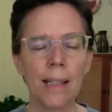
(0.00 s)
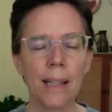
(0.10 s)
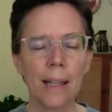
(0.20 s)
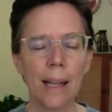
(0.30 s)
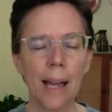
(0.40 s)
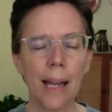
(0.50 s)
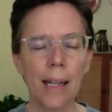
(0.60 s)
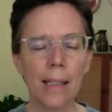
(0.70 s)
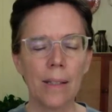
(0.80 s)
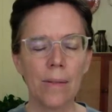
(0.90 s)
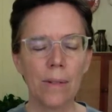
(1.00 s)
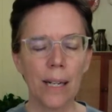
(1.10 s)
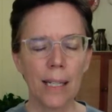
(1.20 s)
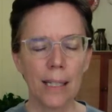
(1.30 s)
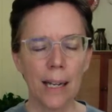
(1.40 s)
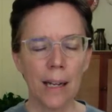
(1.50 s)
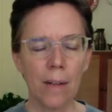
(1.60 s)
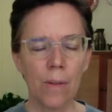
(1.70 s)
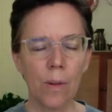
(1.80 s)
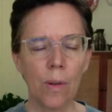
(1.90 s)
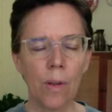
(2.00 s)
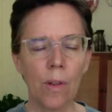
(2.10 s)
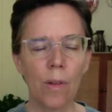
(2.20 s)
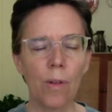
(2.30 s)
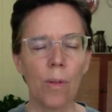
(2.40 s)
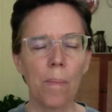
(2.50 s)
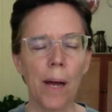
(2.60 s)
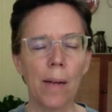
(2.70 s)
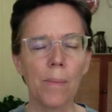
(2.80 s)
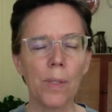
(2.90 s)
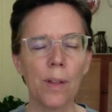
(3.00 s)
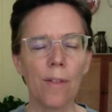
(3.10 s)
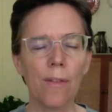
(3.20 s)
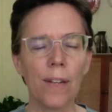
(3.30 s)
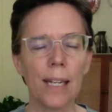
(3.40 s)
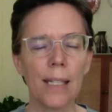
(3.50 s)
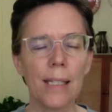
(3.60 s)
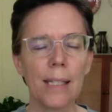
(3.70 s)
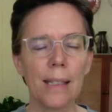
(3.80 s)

the legs, right down through the bottoms of the feet.